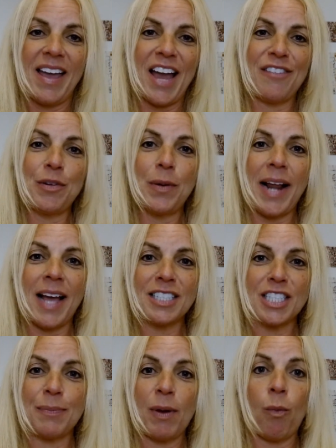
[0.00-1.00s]
everyone
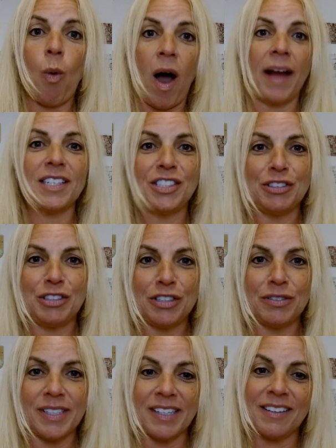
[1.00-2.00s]
asks me, why did you
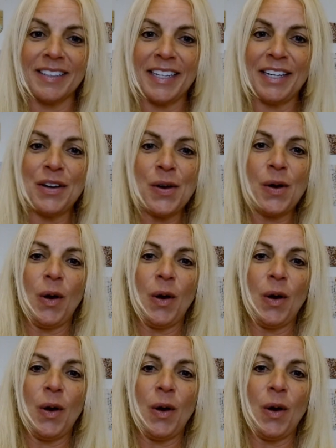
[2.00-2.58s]
choose Italy?